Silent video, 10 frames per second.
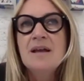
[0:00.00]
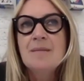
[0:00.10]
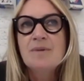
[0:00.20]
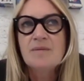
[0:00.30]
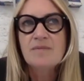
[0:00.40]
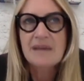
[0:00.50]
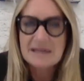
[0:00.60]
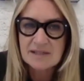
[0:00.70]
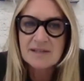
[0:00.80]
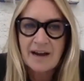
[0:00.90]
But that
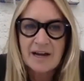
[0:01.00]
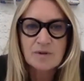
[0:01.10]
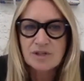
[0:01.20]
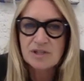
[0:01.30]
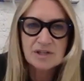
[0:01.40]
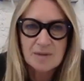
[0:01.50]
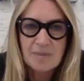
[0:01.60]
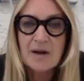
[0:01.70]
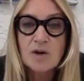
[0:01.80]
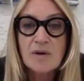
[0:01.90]
aside, which is just
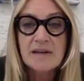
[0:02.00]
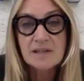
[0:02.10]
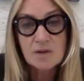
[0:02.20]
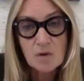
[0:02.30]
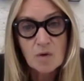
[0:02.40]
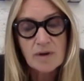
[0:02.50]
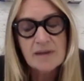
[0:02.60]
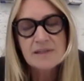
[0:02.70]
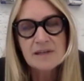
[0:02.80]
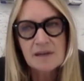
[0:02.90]
about creating
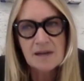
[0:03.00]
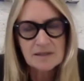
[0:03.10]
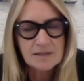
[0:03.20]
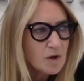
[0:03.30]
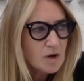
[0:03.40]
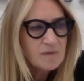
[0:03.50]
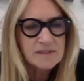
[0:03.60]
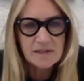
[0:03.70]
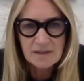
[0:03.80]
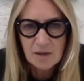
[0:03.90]
noise, and
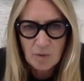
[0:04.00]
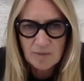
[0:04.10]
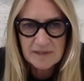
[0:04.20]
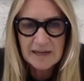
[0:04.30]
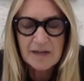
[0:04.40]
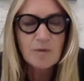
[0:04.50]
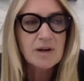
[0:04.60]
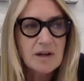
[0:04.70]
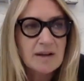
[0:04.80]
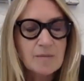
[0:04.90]
obviously no one wants to get anyone
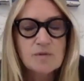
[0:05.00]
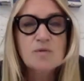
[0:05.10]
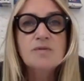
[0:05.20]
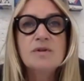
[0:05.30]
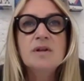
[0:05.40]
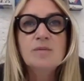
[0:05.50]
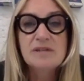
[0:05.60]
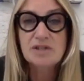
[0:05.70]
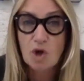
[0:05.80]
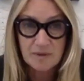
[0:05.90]
hurt, that was awful. We
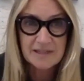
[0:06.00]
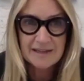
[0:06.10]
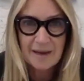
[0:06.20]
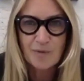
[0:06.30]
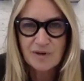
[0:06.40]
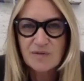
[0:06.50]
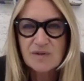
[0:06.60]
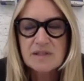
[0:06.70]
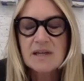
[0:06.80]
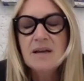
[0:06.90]
stopped it at that point,
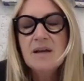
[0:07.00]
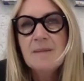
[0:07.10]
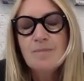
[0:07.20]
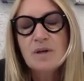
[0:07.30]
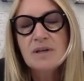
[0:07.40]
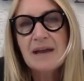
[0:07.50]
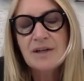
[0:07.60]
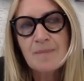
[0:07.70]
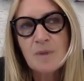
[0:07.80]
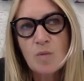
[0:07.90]
obviously. But
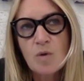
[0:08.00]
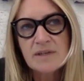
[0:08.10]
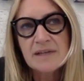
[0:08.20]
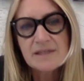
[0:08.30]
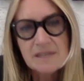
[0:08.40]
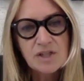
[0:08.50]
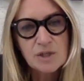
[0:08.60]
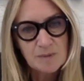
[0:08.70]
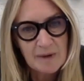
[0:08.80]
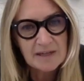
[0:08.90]
actually what it did do
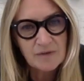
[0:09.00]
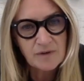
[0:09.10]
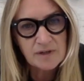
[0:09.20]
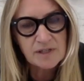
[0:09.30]
is make a difference.